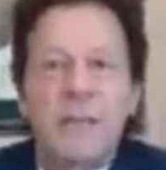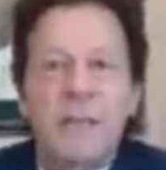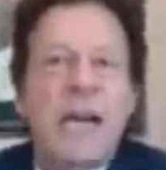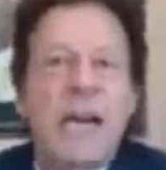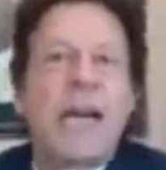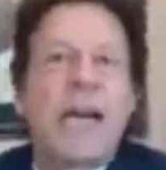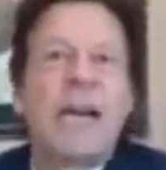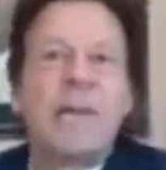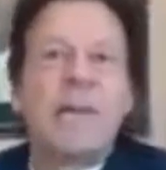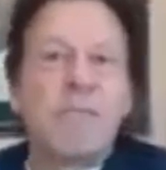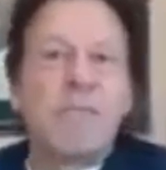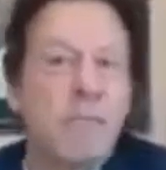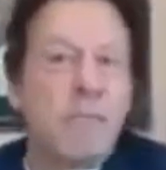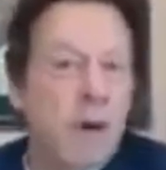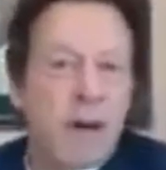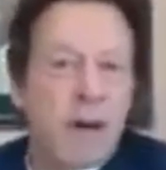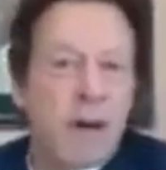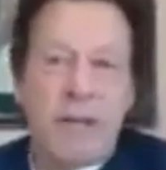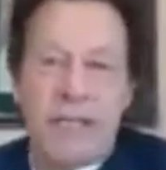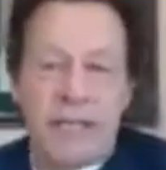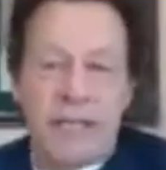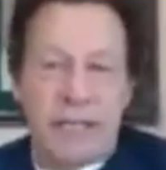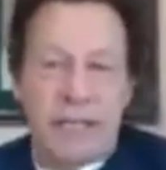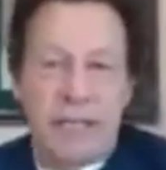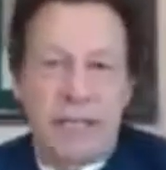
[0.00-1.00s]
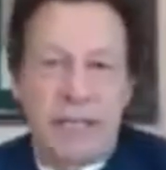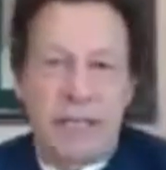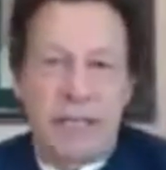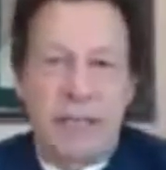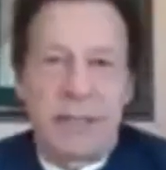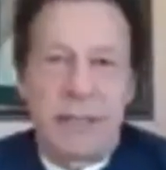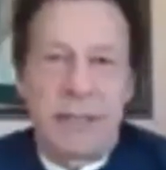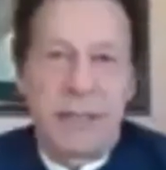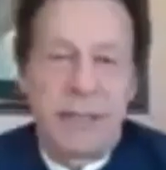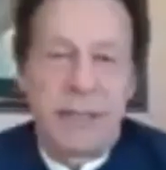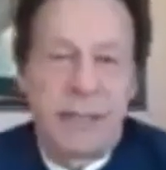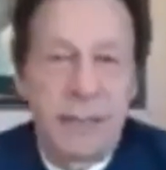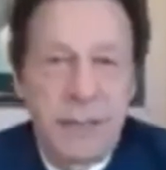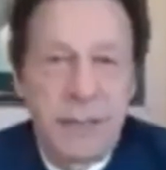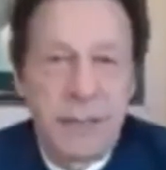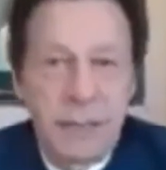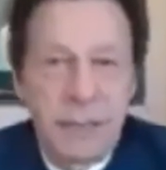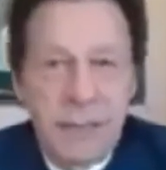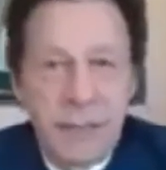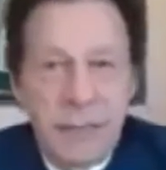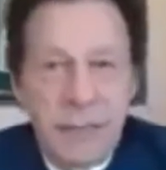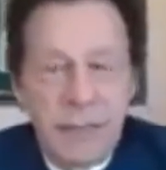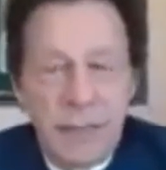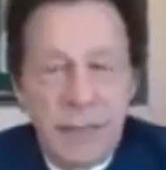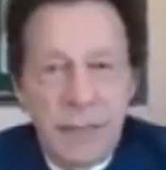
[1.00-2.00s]
terrorism are in politics.
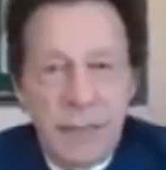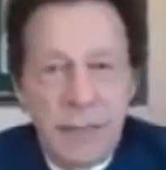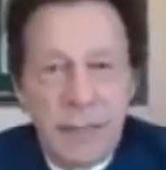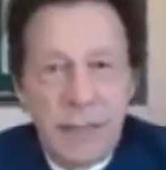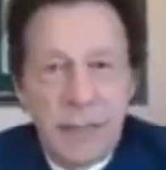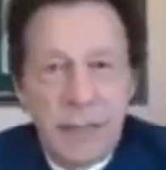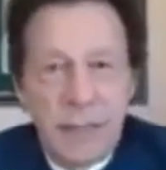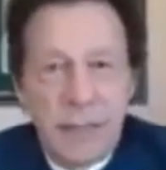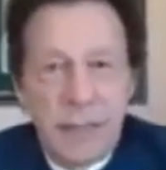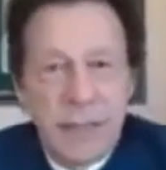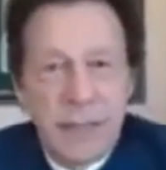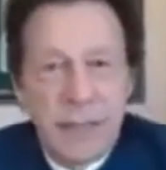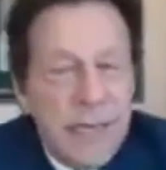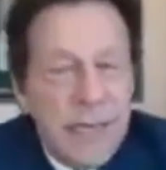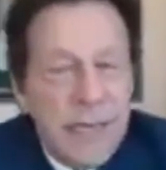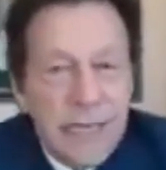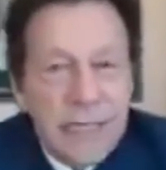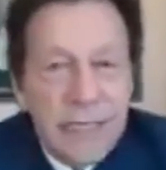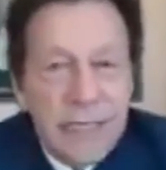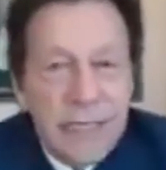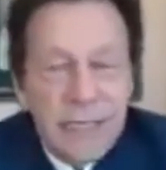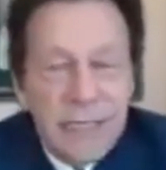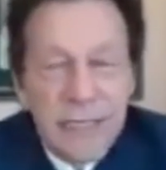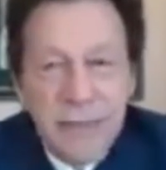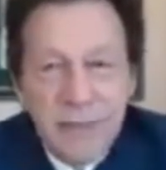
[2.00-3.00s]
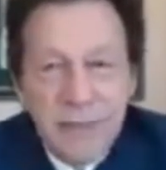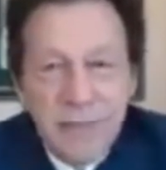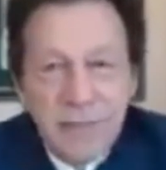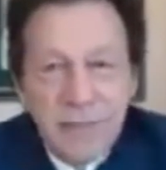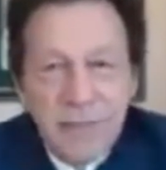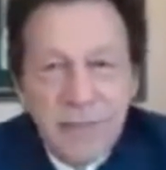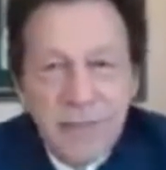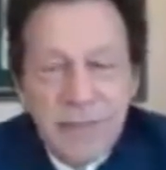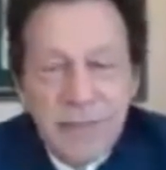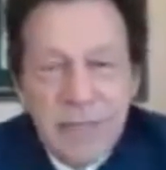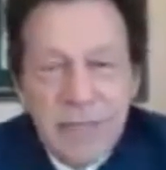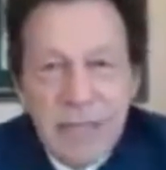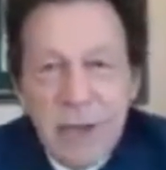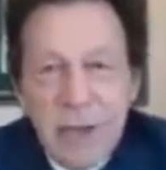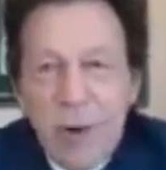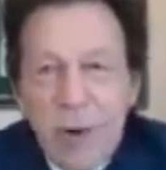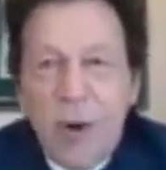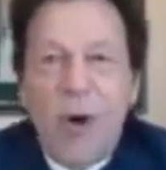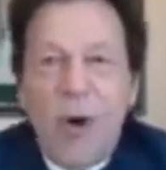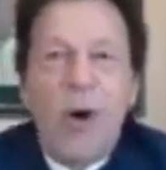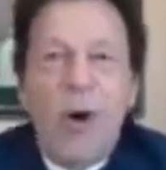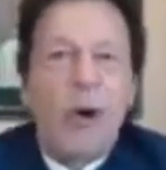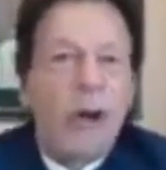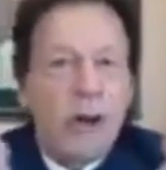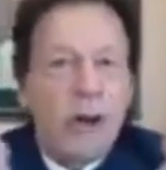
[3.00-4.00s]
Religion,
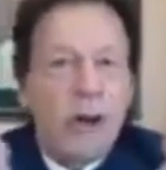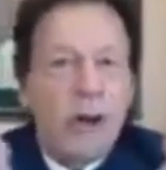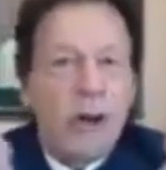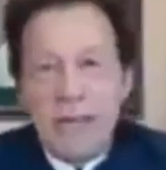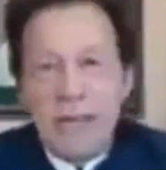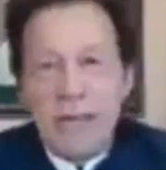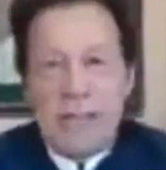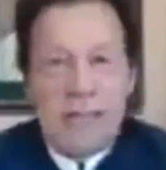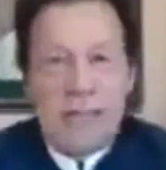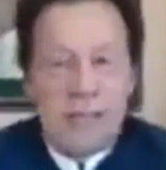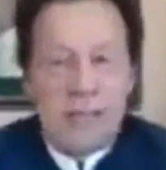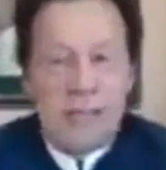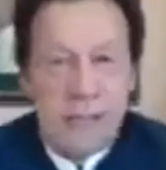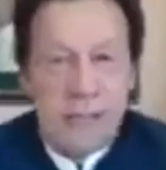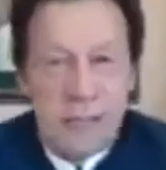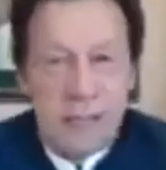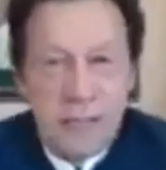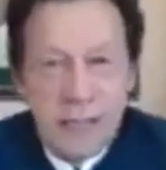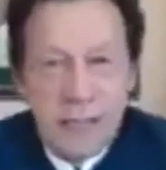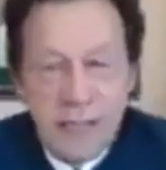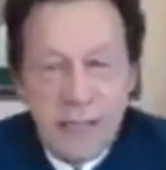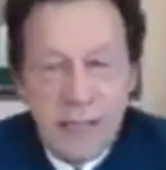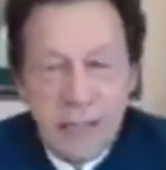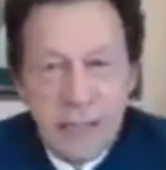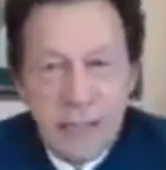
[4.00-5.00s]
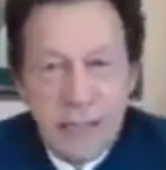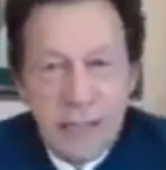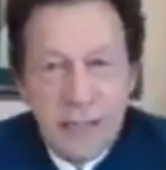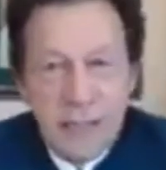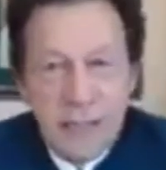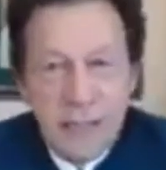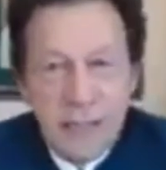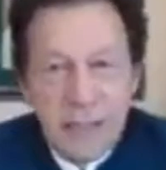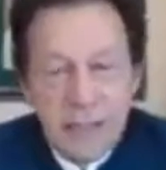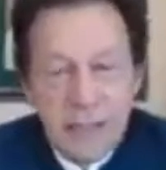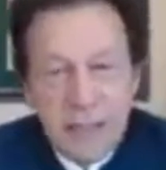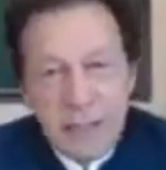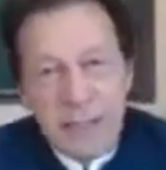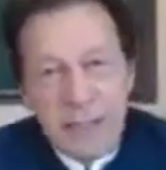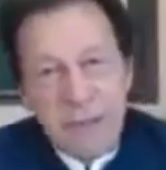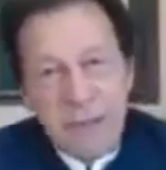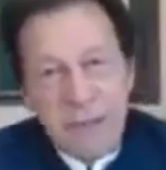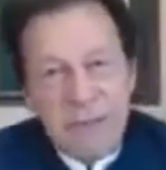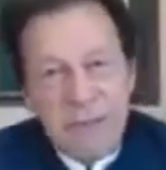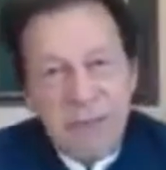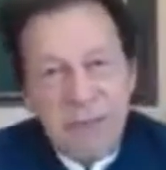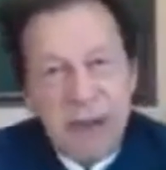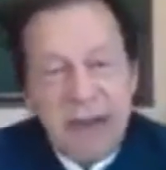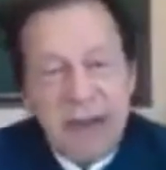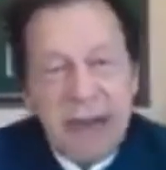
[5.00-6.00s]
all religions,
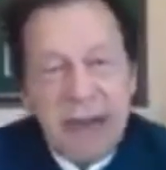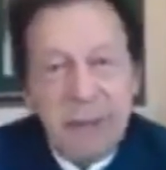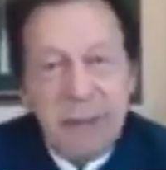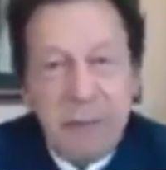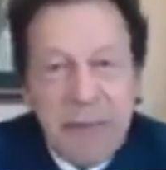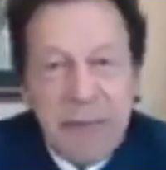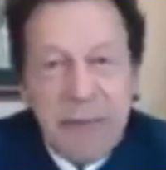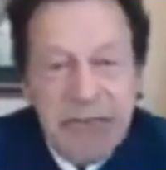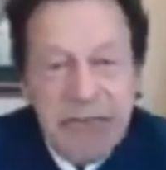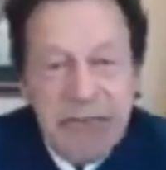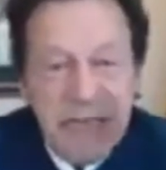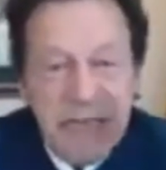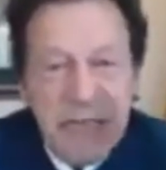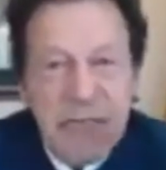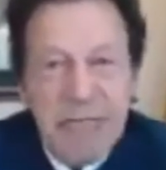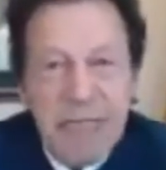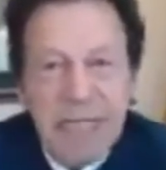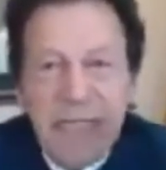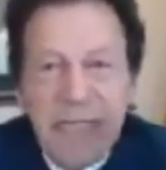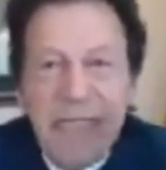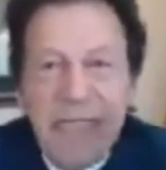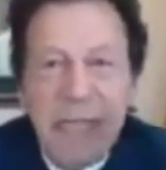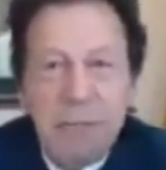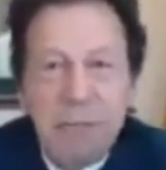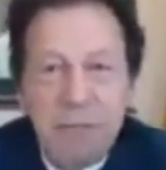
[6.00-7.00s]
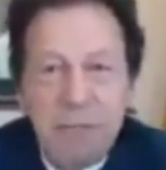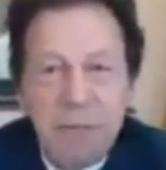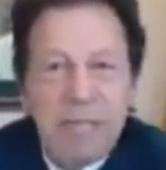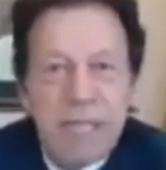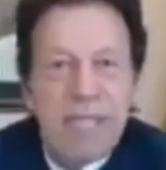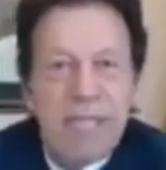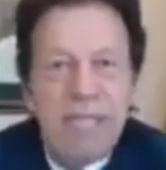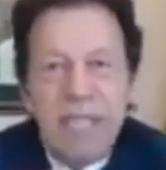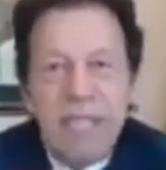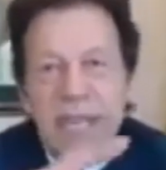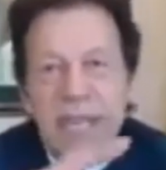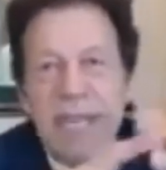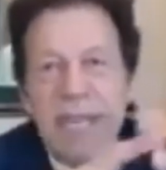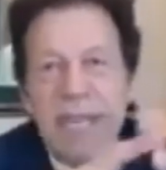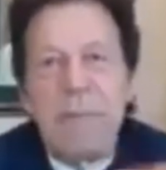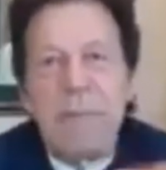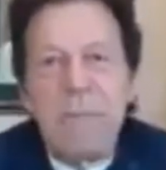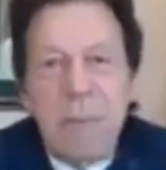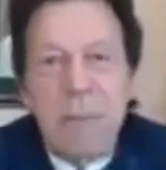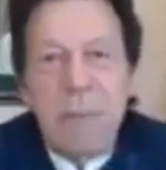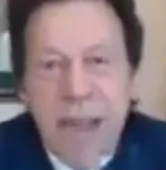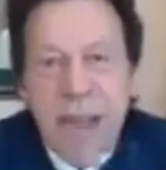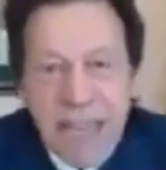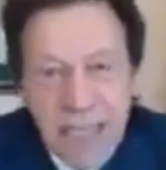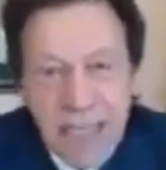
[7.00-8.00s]
the fundamental things they
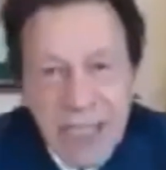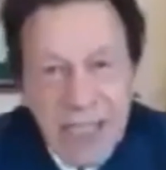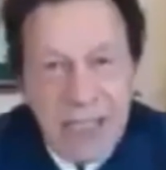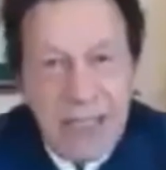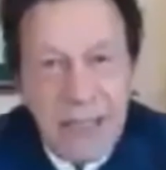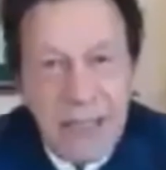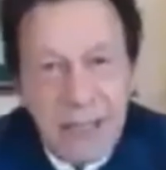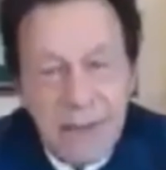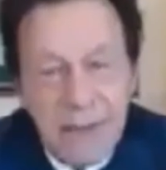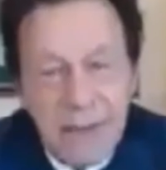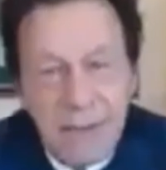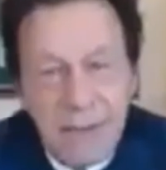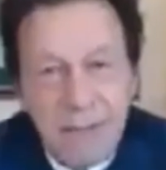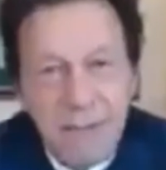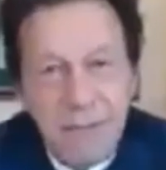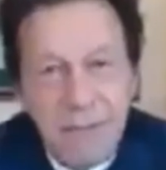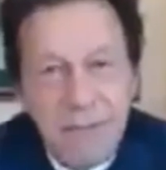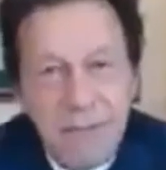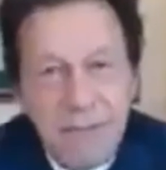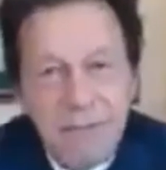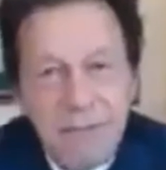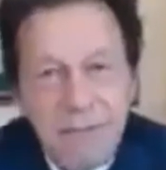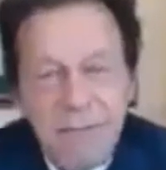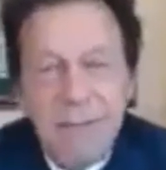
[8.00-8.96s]
preach are compassion